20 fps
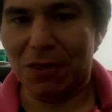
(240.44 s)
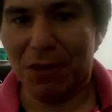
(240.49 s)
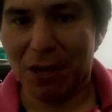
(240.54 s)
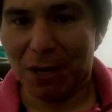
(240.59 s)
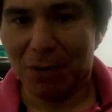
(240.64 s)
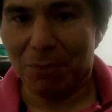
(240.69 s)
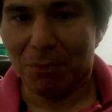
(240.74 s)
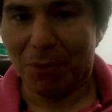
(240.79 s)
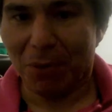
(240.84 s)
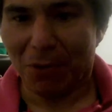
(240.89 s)

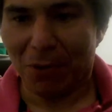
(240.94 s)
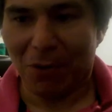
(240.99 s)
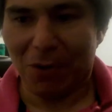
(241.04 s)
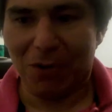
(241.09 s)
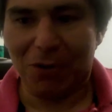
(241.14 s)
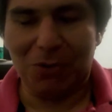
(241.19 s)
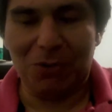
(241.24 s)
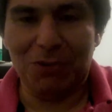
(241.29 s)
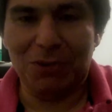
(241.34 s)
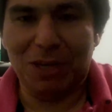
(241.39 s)
theme
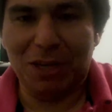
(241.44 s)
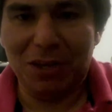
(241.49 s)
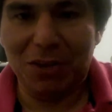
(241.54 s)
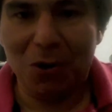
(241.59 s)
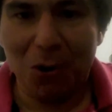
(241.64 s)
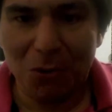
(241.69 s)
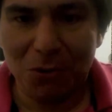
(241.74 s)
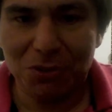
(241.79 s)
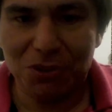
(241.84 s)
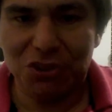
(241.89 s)
park or like
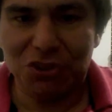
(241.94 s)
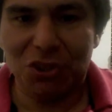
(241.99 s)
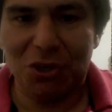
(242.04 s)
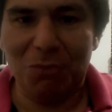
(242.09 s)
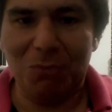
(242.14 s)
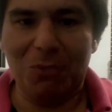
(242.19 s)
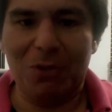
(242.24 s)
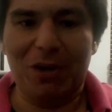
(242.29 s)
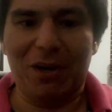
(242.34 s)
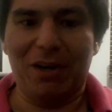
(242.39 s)
going
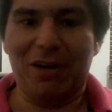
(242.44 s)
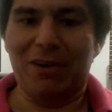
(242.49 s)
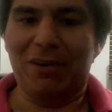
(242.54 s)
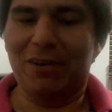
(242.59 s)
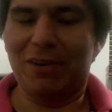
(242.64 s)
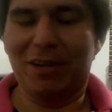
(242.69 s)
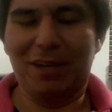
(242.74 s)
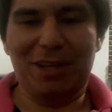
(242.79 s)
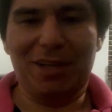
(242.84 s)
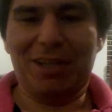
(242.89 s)
somewhere.
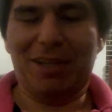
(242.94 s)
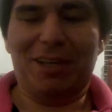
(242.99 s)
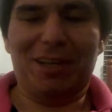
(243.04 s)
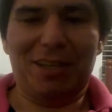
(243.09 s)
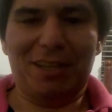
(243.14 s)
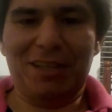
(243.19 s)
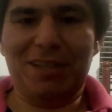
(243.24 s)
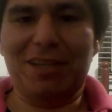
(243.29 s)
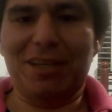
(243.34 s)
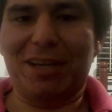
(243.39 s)

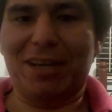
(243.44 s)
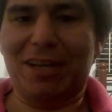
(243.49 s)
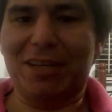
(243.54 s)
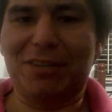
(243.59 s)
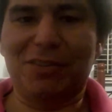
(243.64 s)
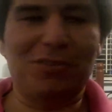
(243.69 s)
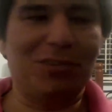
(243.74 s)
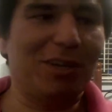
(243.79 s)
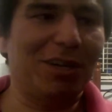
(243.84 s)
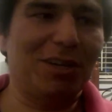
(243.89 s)
Yeah,
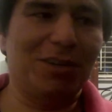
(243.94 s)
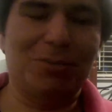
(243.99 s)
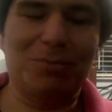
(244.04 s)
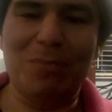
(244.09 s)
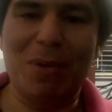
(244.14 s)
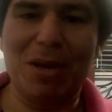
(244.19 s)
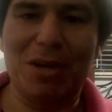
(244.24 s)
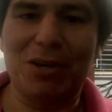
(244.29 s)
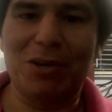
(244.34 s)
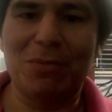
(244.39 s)
and try to
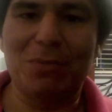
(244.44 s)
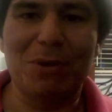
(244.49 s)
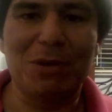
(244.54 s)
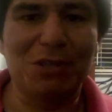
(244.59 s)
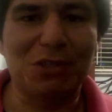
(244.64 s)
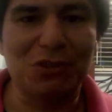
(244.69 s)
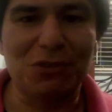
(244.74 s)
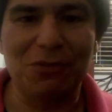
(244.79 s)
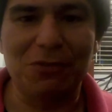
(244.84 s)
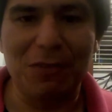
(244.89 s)
make him
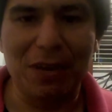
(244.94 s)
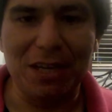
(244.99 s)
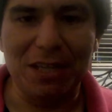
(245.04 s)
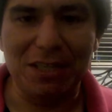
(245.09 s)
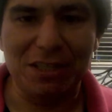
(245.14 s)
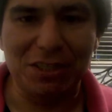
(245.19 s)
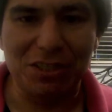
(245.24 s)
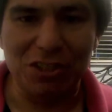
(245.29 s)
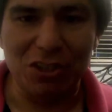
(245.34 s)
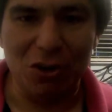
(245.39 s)
his fake
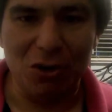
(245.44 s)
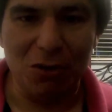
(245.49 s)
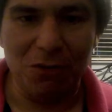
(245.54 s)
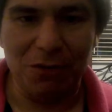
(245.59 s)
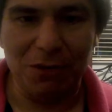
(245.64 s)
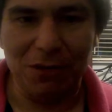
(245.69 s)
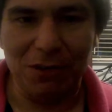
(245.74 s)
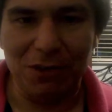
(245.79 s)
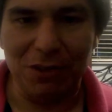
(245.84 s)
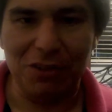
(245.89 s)
self
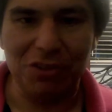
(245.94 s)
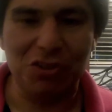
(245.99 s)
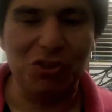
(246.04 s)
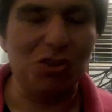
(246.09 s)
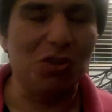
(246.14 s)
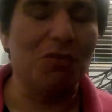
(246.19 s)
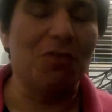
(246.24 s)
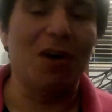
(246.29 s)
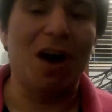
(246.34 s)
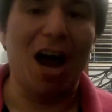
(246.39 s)
and all that
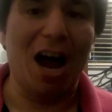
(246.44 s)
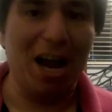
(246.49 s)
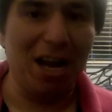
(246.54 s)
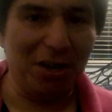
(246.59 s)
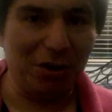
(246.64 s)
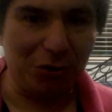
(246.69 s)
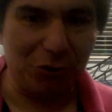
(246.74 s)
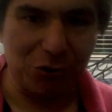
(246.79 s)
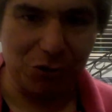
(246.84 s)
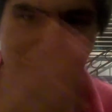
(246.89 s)
stuff. I
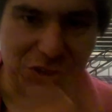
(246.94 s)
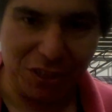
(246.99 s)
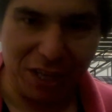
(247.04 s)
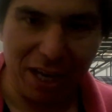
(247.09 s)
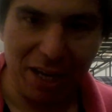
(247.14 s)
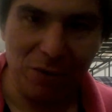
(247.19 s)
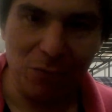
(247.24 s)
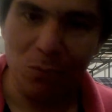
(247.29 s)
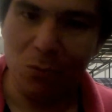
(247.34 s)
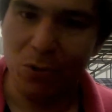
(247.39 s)

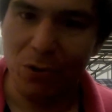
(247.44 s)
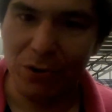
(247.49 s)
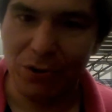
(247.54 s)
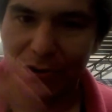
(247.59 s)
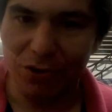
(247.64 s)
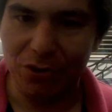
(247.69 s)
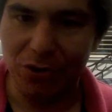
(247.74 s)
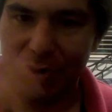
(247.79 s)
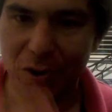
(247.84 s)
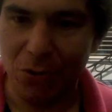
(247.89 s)
understand where
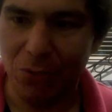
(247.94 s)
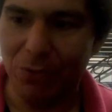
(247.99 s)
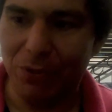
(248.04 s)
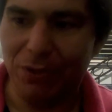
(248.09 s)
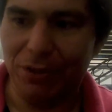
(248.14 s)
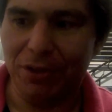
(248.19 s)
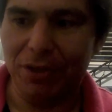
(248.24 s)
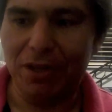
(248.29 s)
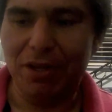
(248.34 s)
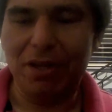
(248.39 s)
you're going.
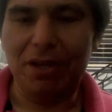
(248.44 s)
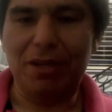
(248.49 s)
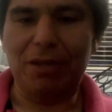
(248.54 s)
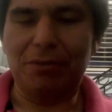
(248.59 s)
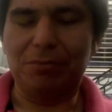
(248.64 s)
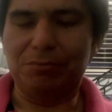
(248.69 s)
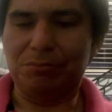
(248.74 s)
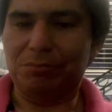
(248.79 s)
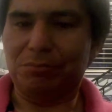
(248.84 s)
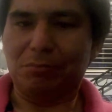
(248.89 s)

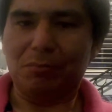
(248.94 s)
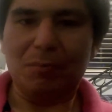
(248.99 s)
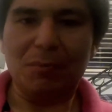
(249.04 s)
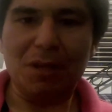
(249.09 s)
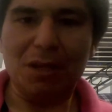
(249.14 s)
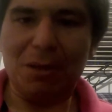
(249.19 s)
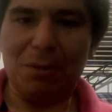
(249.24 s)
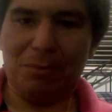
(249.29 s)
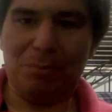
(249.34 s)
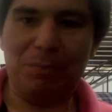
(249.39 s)

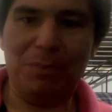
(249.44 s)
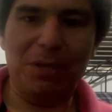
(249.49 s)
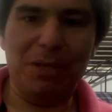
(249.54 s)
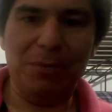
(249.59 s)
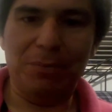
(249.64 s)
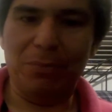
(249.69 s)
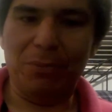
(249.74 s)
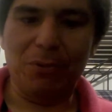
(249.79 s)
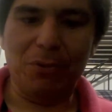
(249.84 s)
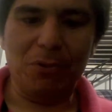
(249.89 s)

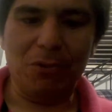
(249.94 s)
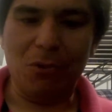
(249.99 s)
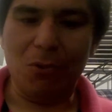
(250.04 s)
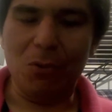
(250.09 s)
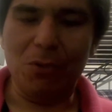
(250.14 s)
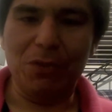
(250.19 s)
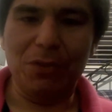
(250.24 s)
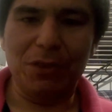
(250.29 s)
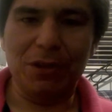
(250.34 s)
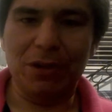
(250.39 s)
People
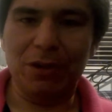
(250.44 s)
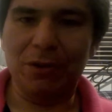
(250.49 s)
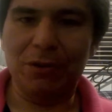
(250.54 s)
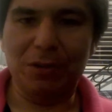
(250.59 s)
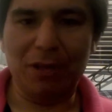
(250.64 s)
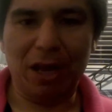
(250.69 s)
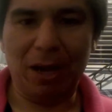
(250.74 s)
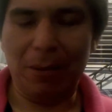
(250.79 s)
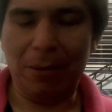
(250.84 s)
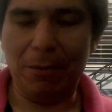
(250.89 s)
going there
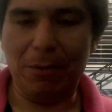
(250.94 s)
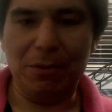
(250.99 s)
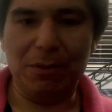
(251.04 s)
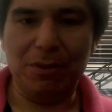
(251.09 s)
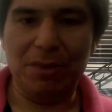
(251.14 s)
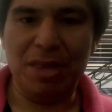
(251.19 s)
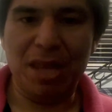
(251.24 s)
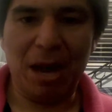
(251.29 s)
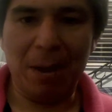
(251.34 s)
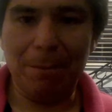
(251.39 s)
and
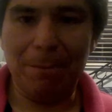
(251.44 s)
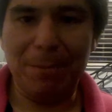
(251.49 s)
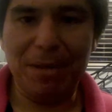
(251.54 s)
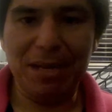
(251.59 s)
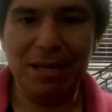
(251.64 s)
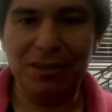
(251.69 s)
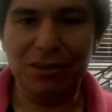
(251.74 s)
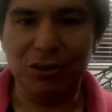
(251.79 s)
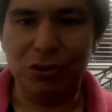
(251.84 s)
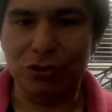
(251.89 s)
not
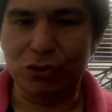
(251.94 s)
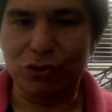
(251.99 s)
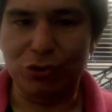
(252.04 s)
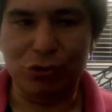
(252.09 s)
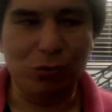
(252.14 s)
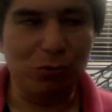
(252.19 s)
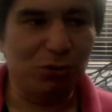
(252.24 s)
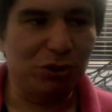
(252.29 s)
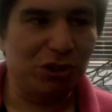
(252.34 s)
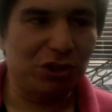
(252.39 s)
being their
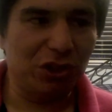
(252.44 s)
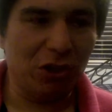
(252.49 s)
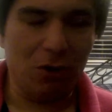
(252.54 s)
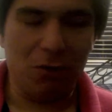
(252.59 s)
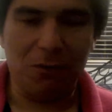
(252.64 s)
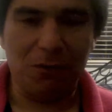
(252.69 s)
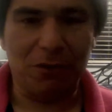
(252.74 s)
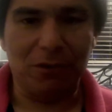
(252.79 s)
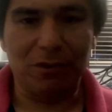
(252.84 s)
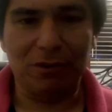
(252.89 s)
true self,
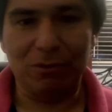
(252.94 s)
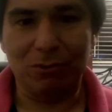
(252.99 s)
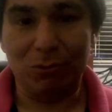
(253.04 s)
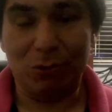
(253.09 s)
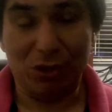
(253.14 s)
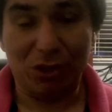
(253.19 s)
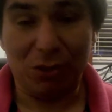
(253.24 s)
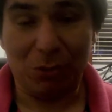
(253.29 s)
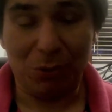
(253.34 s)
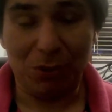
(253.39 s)
or
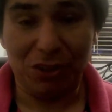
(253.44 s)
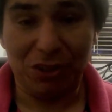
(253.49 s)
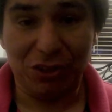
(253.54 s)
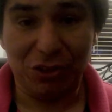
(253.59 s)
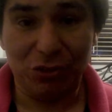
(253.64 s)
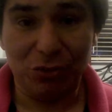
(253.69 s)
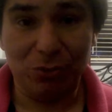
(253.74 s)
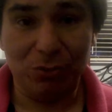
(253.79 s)
you know what they're